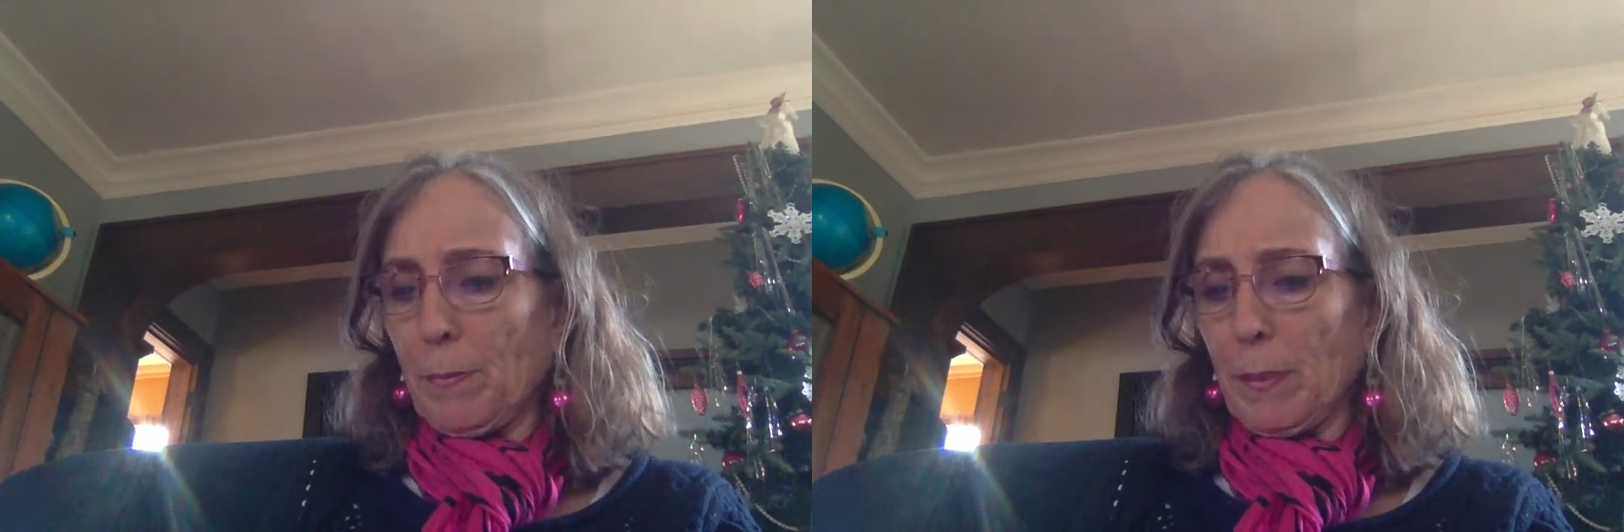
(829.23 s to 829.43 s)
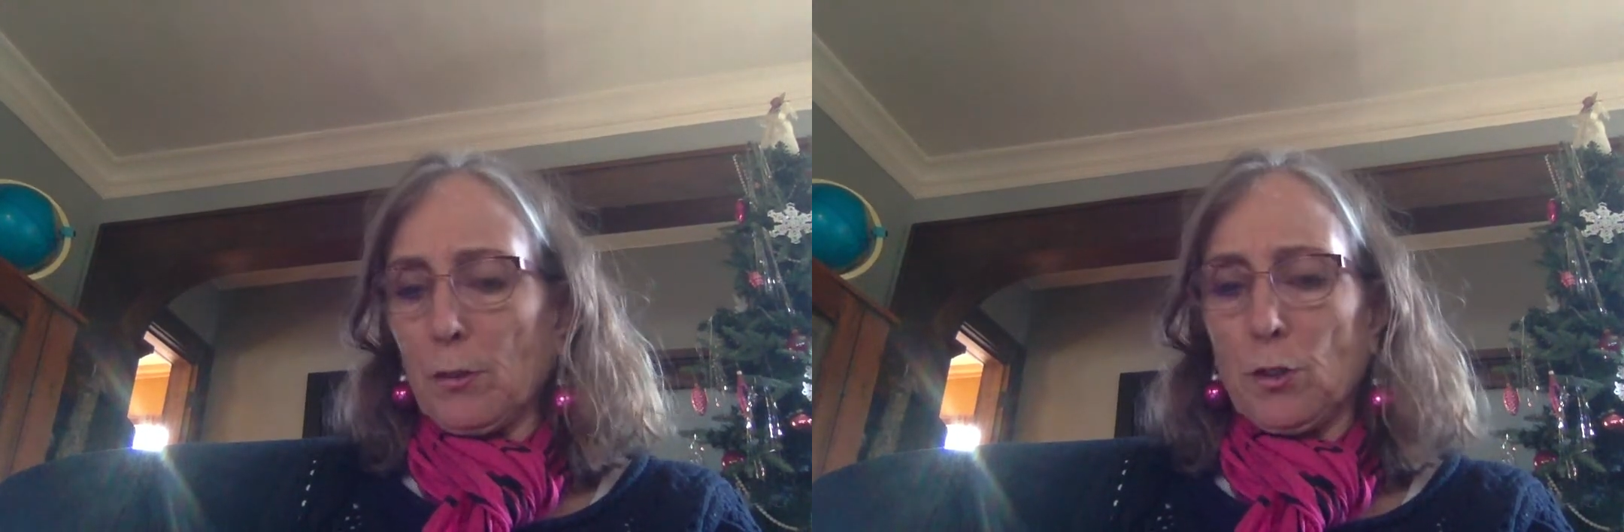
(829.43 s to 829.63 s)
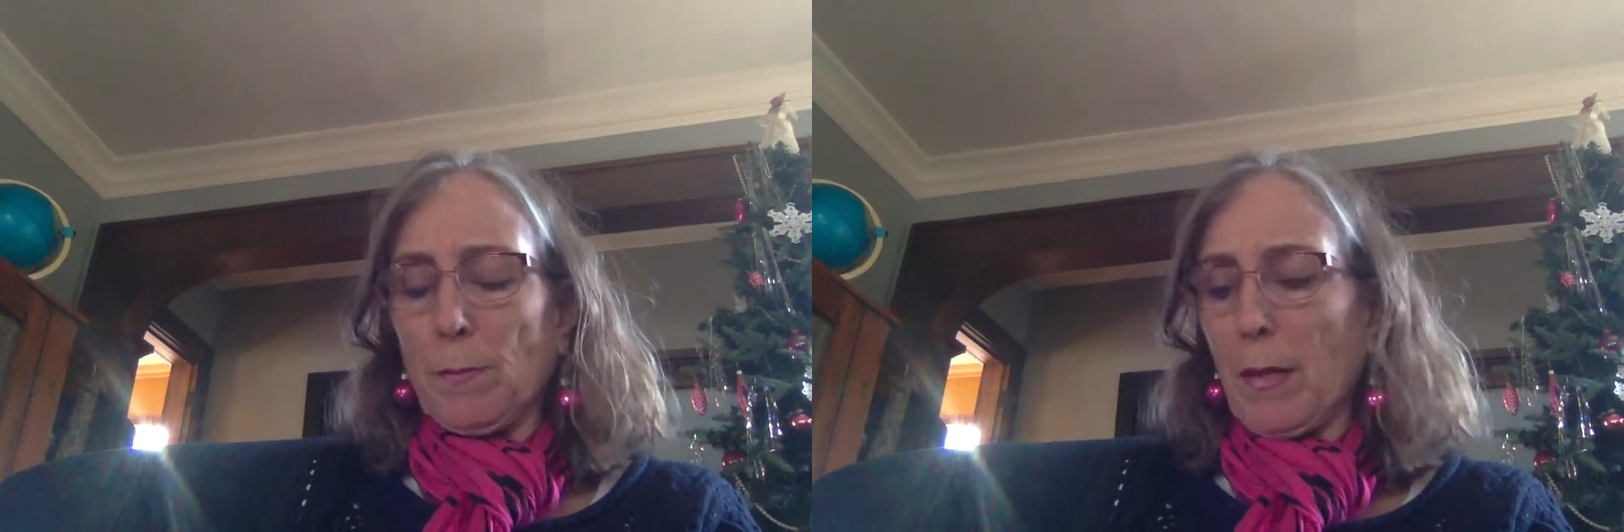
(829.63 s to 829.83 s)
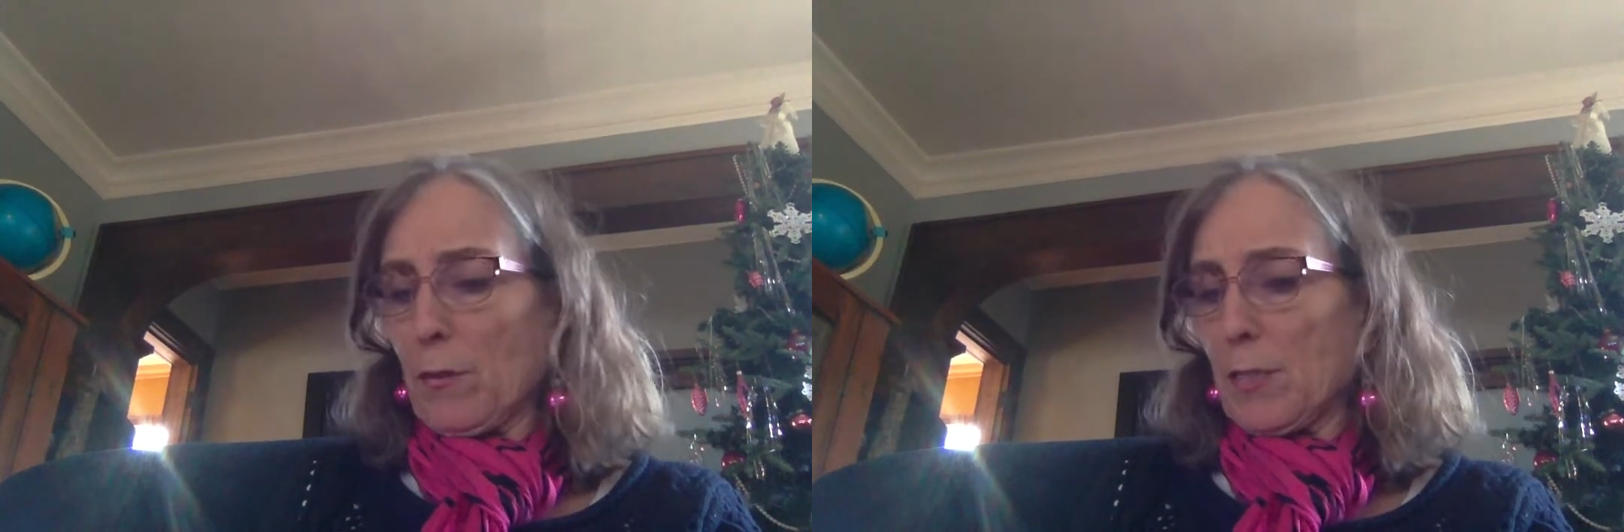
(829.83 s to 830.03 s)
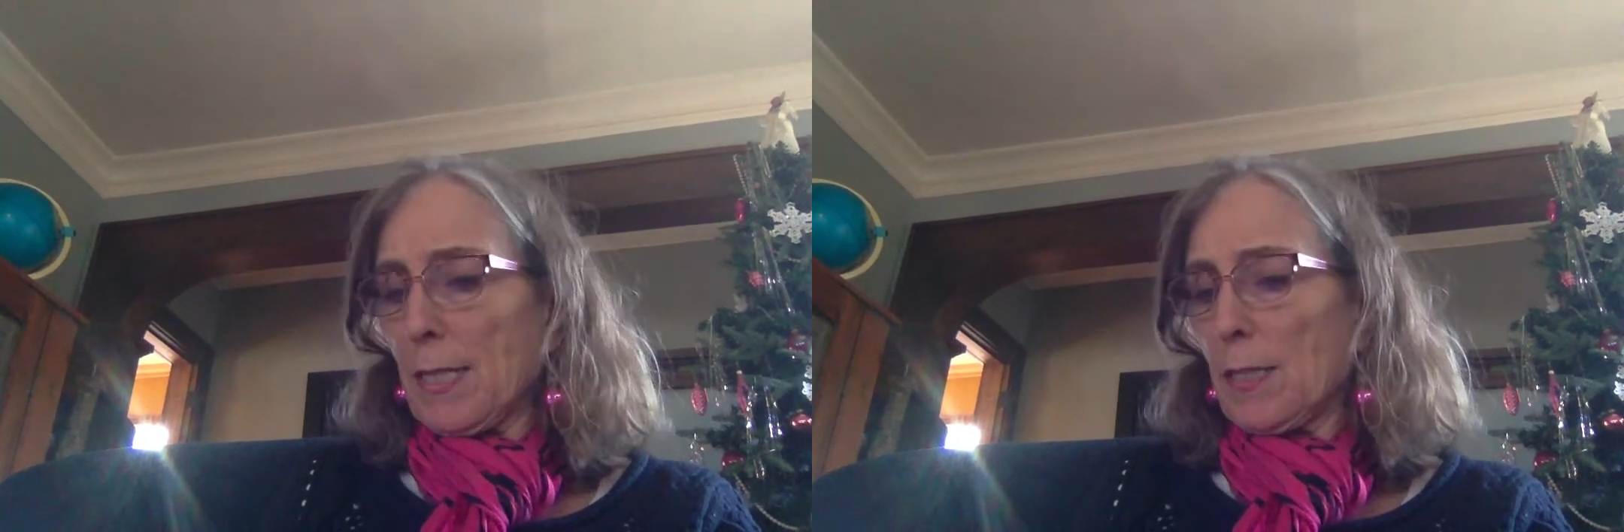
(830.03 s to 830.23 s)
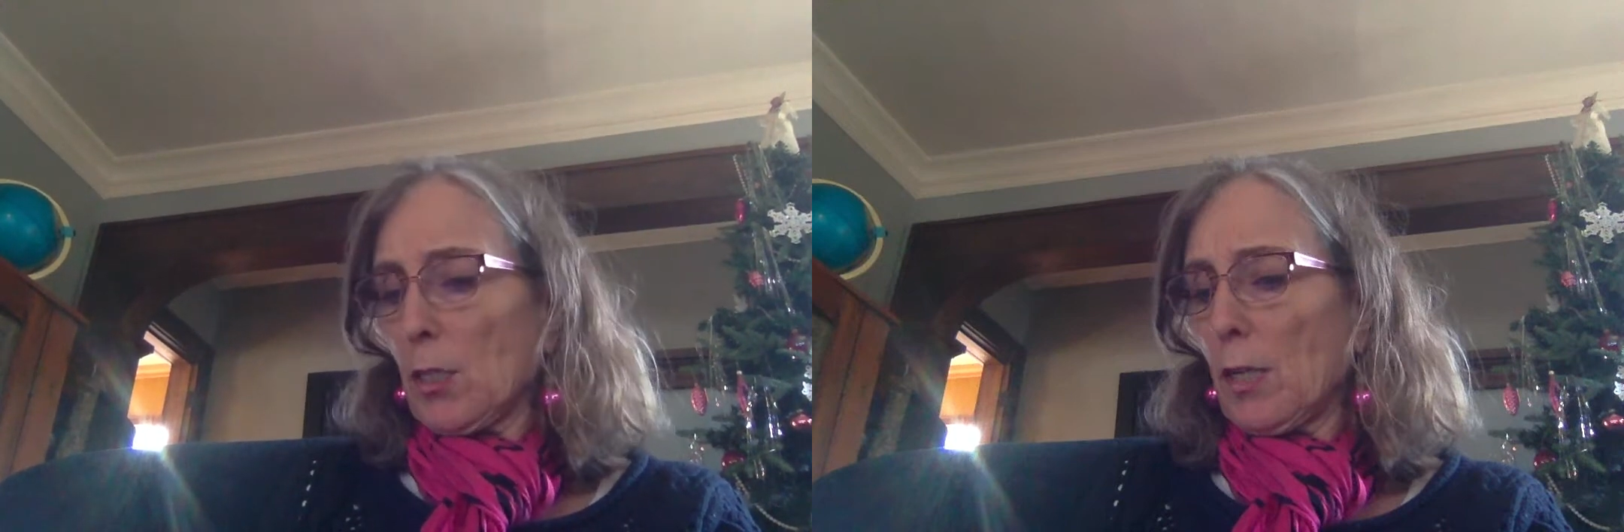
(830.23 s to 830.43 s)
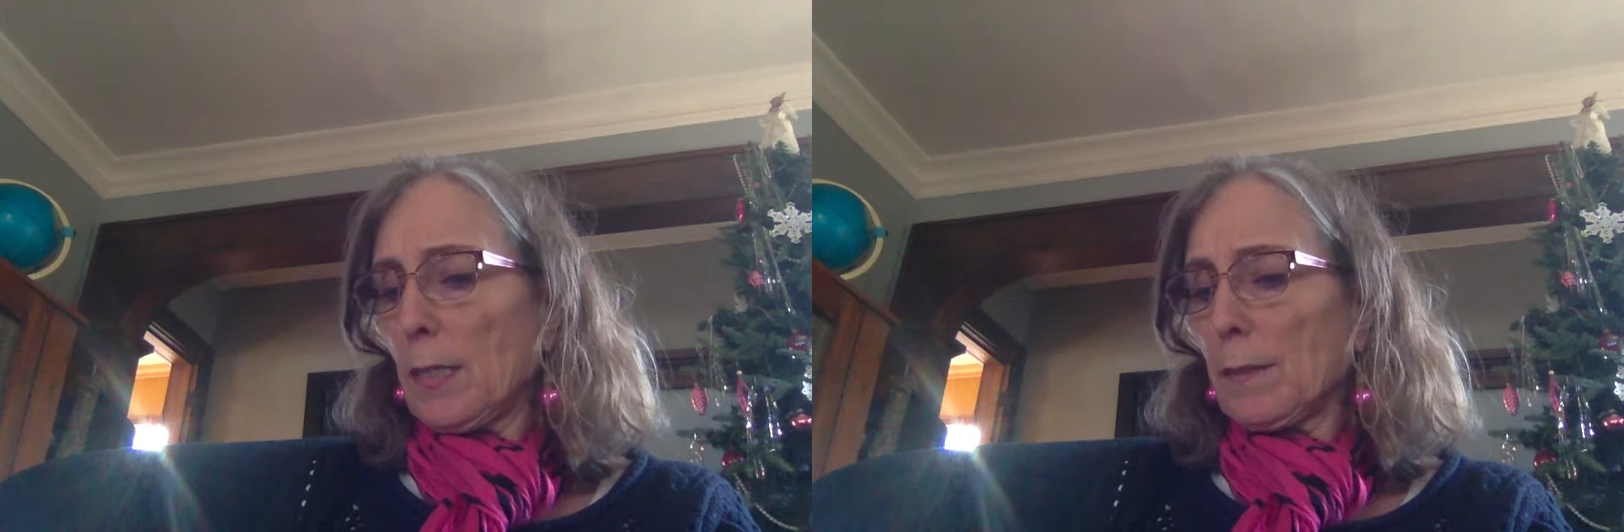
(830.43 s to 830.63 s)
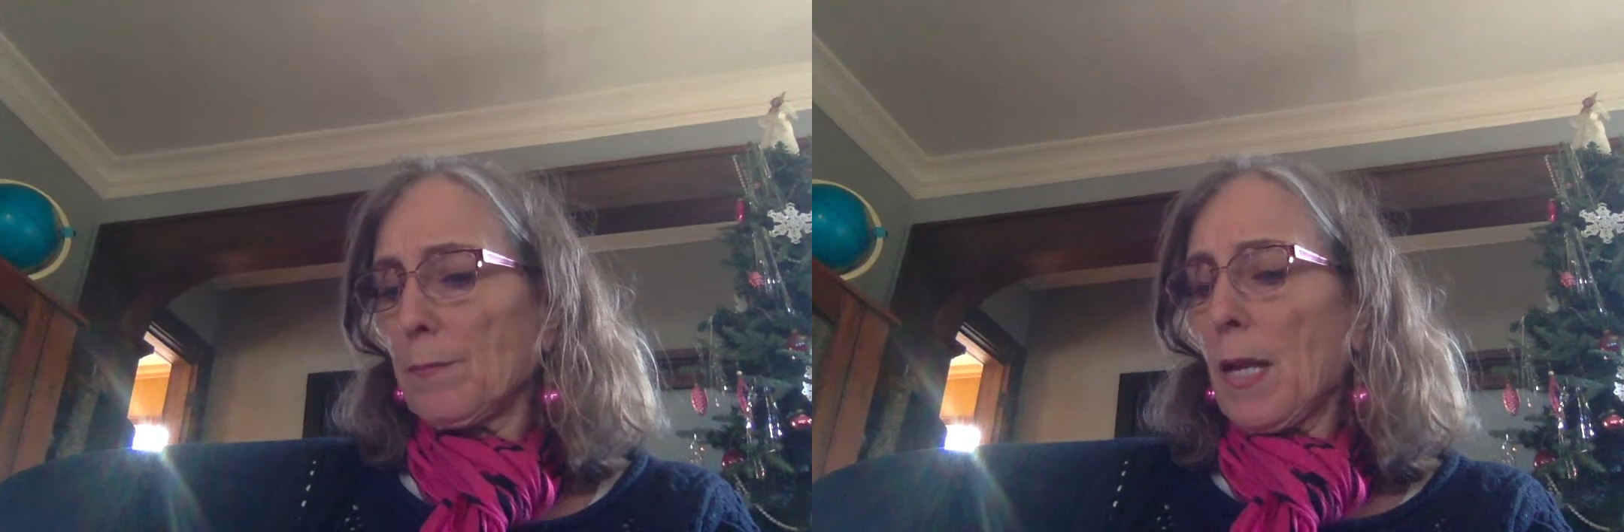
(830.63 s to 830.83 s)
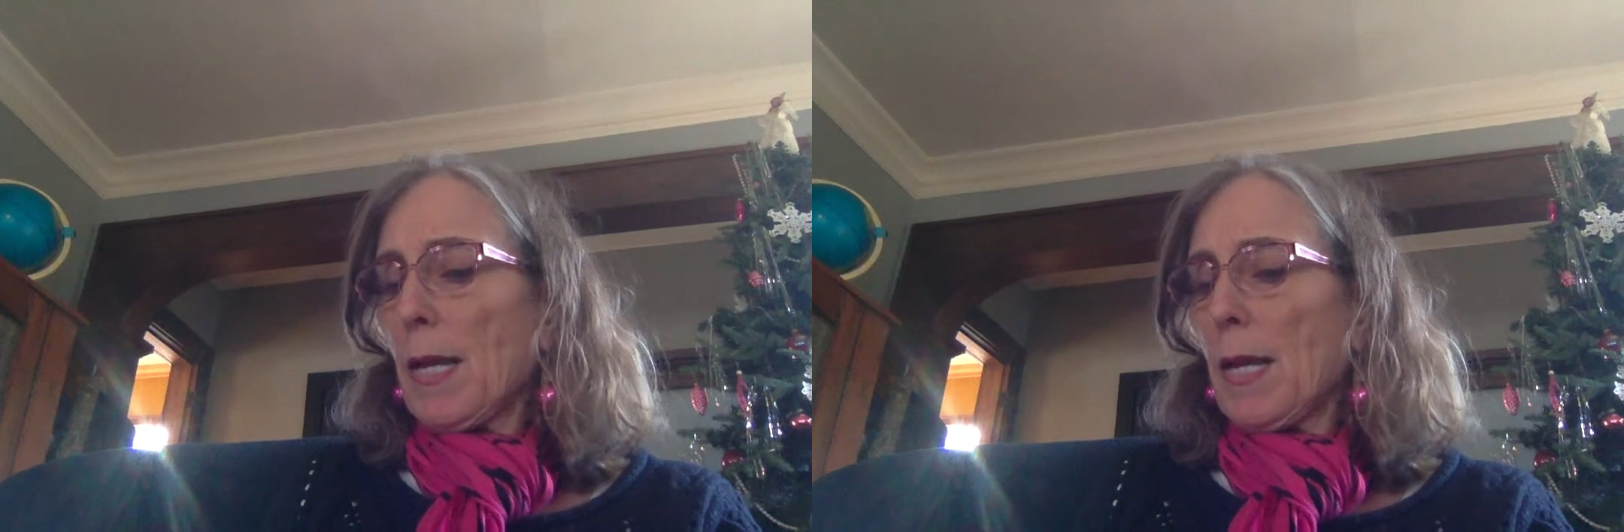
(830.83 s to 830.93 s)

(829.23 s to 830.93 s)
pills your mother sent along.